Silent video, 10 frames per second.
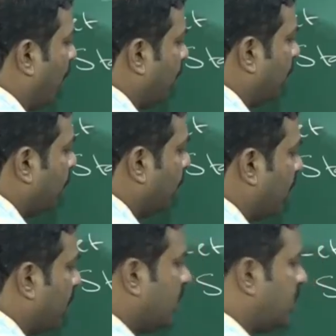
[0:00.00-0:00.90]
1,
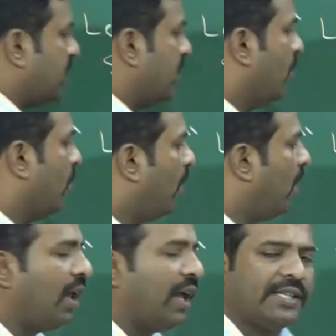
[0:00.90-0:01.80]
that is
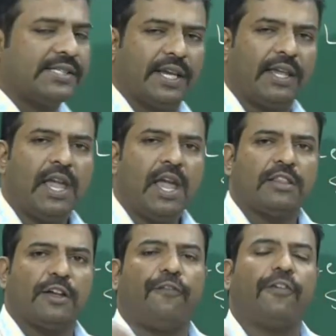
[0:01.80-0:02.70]
1, I say
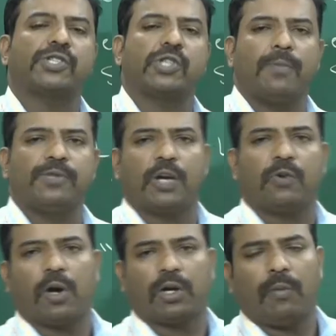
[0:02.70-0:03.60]
the first
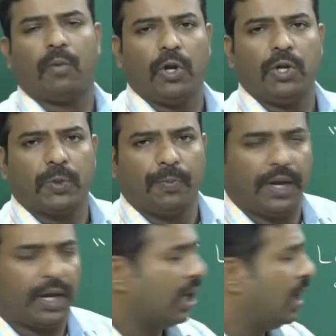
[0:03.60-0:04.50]
object what I am going to
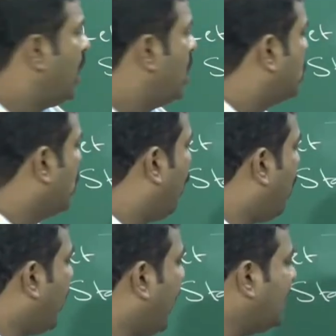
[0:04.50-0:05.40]
pick. So
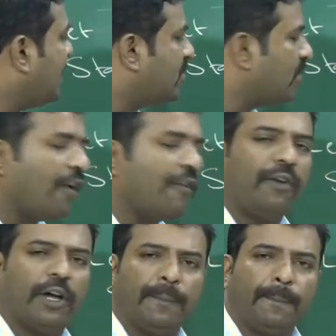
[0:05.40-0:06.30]
for S
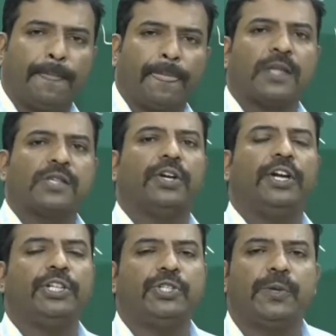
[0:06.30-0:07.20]
of 1,
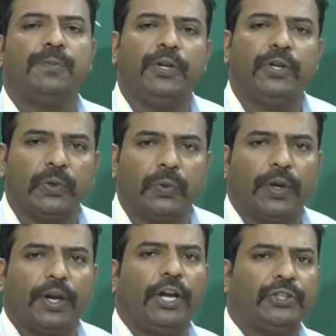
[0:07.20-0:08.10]
so it should be
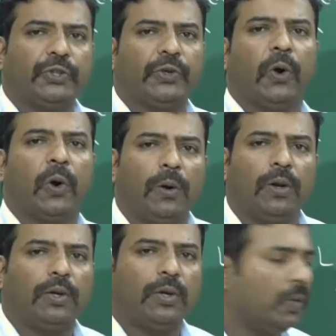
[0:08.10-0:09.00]
true. It should
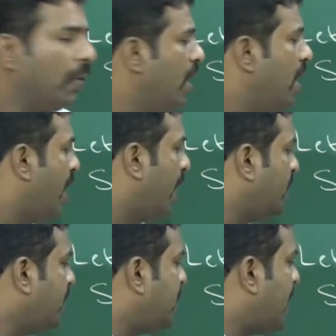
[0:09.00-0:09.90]
hold true.
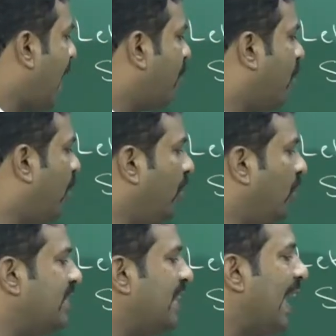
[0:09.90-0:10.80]
Hence, I am
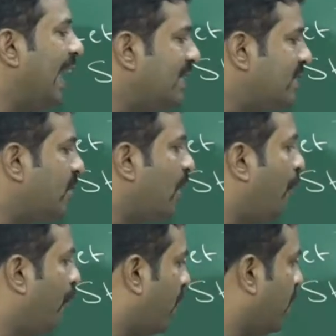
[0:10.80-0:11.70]
going to say S
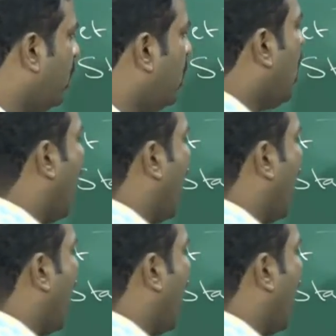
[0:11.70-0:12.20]
of 1